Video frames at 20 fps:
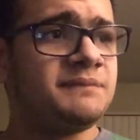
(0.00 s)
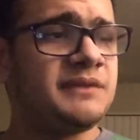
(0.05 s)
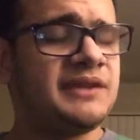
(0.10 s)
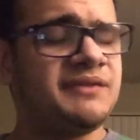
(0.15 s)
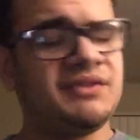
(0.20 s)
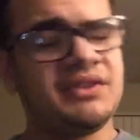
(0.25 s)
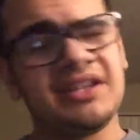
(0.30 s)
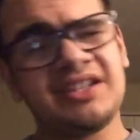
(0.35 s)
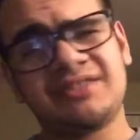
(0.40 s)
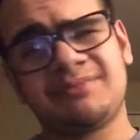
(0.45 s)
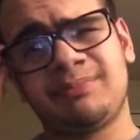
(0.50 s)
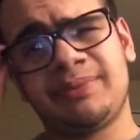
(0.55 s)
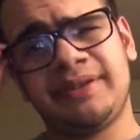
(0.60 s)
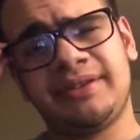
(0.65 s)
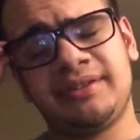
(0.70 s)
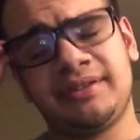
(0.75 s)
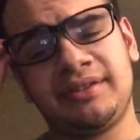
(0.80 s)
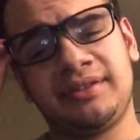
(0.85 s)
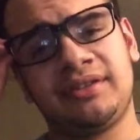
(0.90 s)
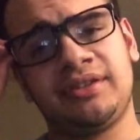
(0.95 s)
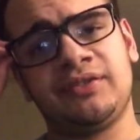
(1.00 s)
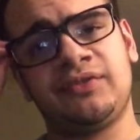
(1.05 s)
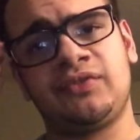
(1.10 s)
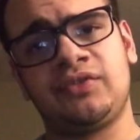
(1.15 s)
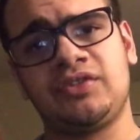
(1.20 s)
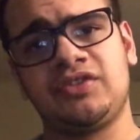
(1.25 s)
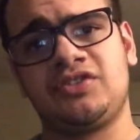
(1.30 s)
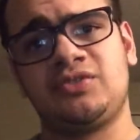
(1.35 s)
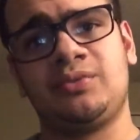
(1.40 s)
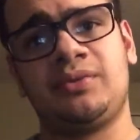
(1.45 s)
If you guys play the
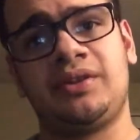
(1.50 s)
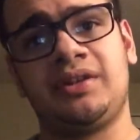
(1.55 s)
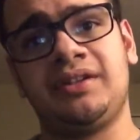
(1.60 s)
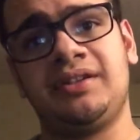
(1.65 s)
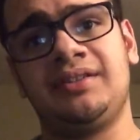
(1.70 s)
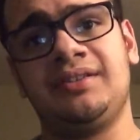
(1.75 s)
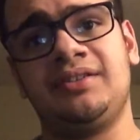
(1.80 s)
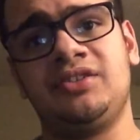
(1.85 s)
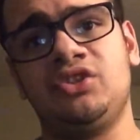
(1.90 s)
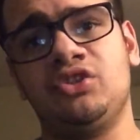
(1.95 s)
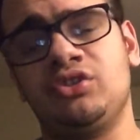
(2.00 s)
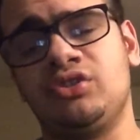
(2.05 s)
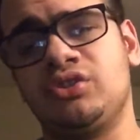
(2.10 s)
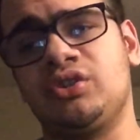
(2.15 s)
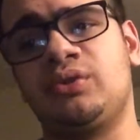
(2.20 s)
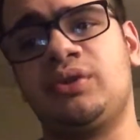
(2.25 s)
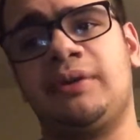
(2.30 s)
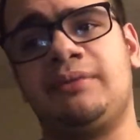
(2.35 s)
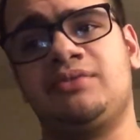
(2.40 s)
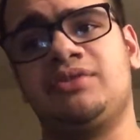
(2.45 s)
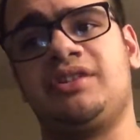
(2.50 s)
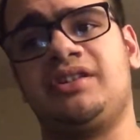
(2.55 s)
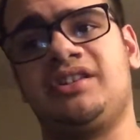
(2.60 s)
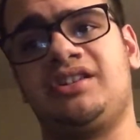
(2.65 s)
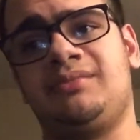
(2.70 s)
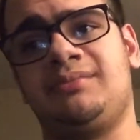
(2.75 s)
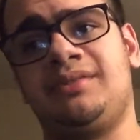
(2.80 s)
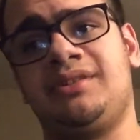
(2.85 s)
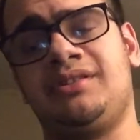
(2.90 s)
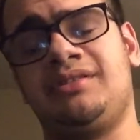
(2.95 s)
first one, you'll know what I'm
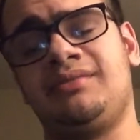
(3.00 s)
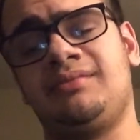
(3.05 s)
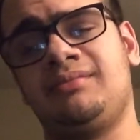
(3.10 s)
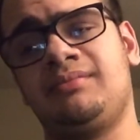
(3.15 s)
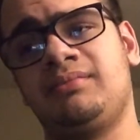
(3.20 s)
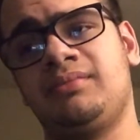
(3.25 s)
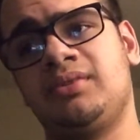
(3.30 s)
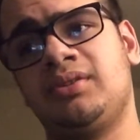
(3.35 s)
talking about.